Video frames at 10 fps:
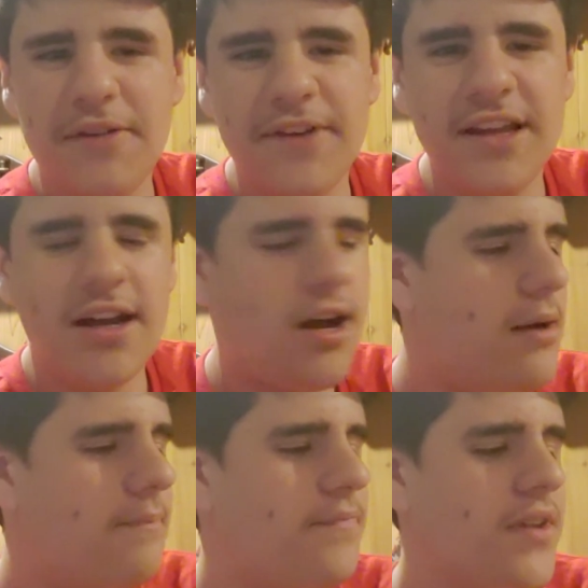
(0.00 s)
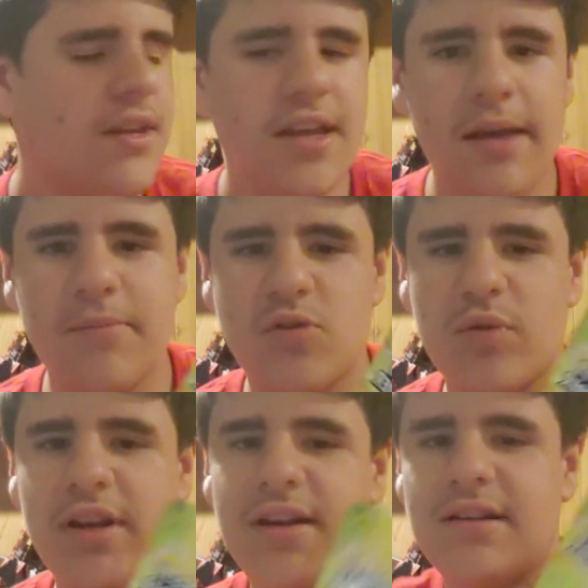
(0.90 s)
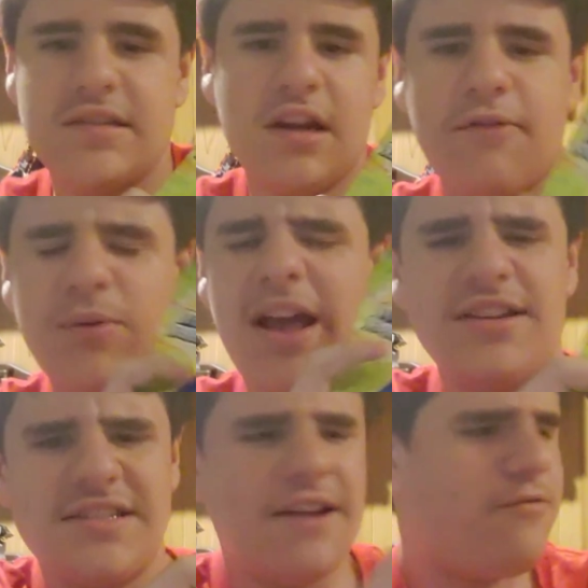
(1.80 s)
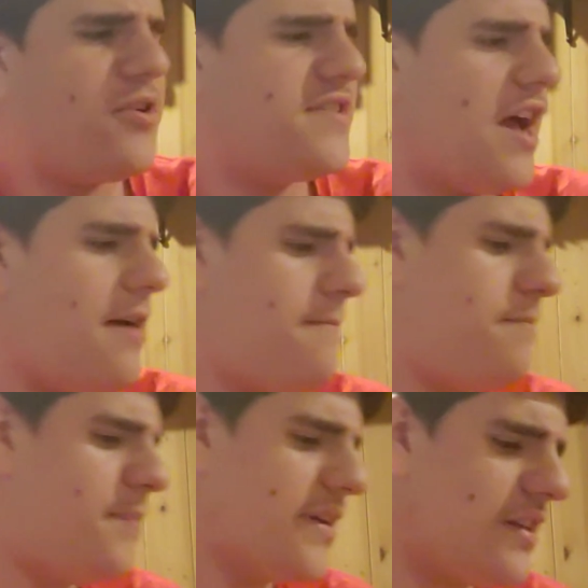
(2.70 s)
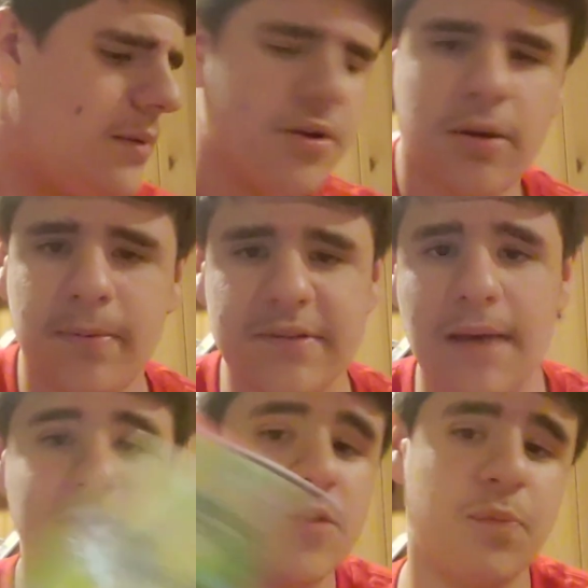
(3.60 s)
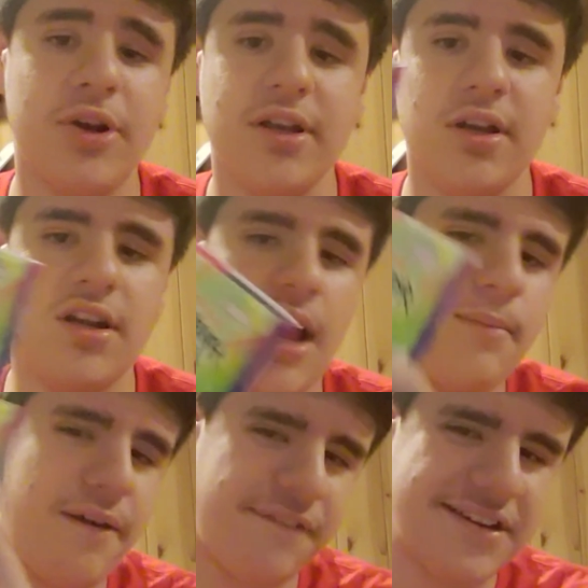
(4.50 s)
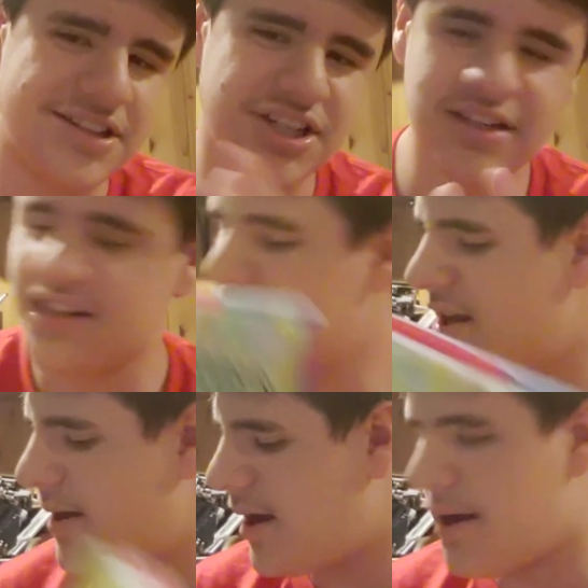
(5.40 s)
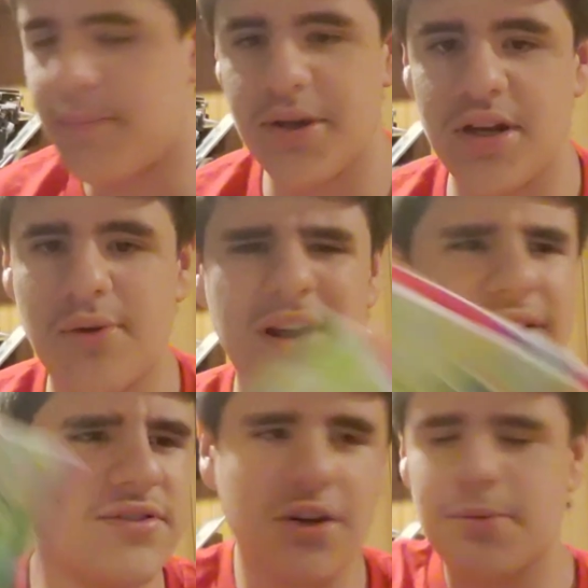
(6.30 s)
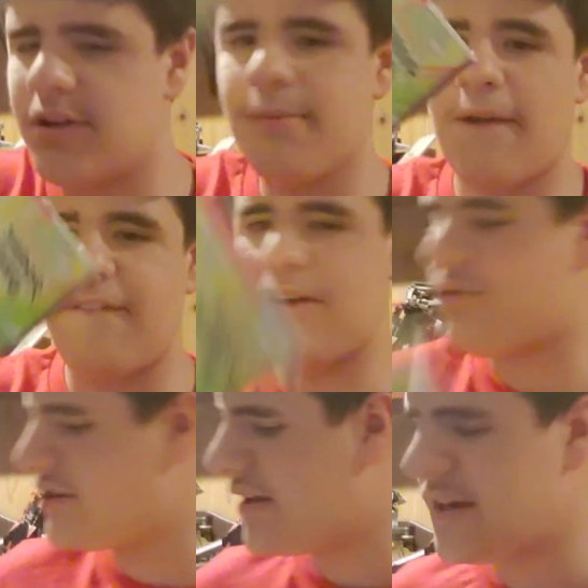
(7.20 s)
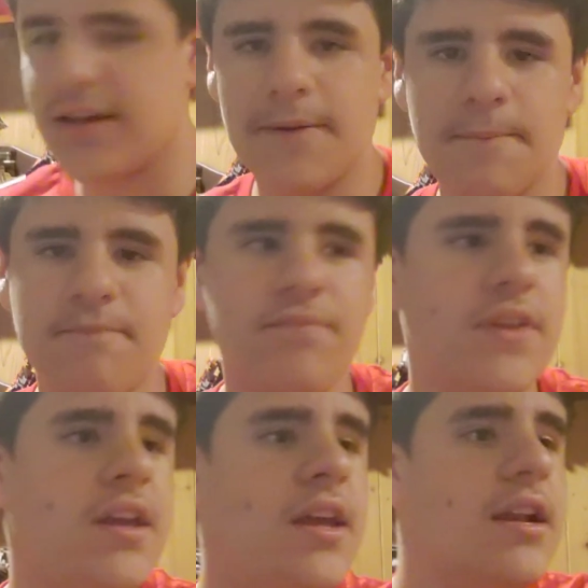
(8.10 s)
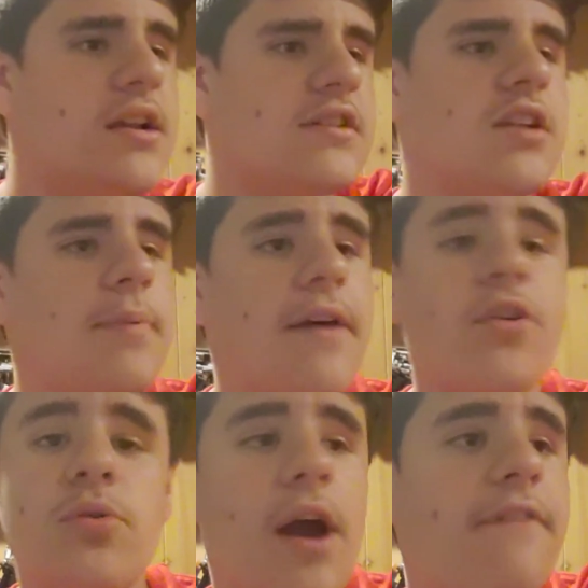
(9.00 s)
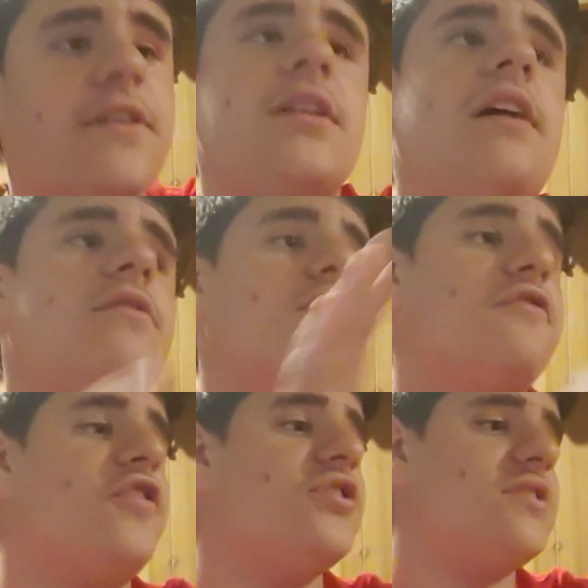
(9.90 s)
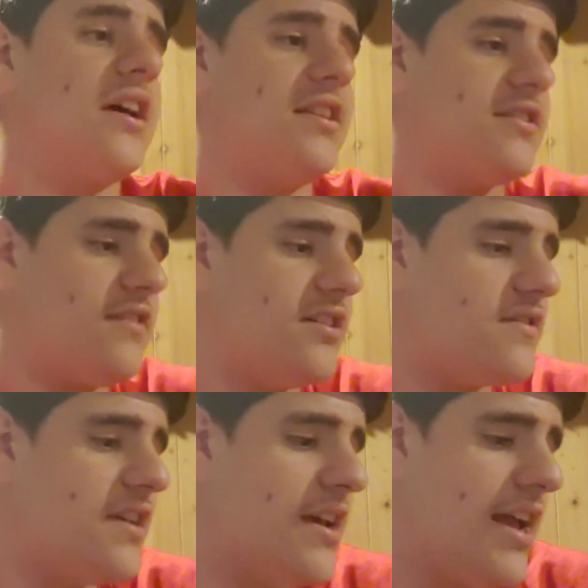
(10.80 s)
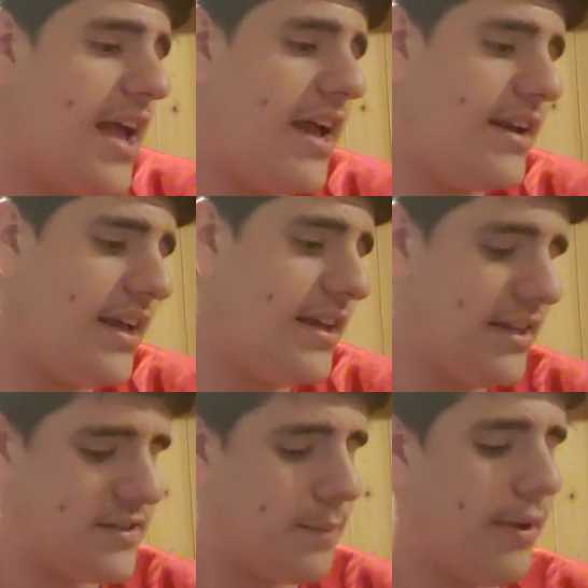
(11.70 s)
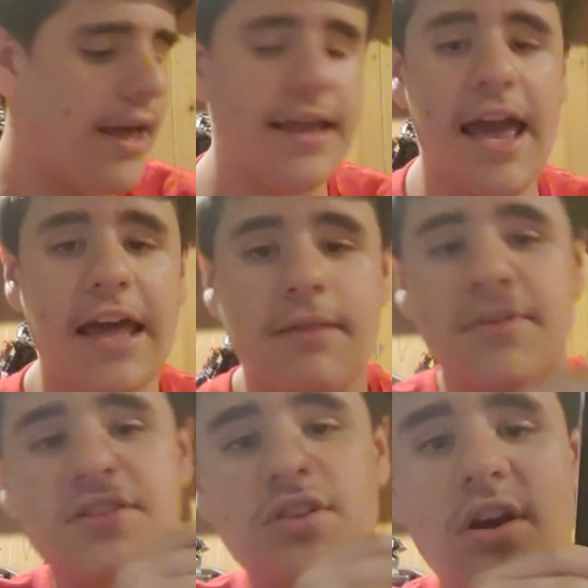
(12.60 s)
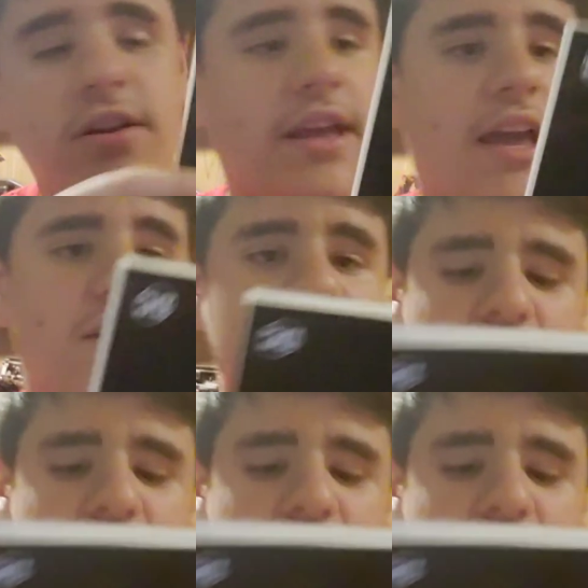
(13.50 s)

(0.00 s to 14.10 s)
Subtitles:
of it in between stuff when I just have free time. Picked it up a couple times. It's pretty good. I might finish it. But, you know, novels aren't really my favorite thing. Next up, I have a graphic novel, the first on this list, and it is Black Adam, The Dark Age,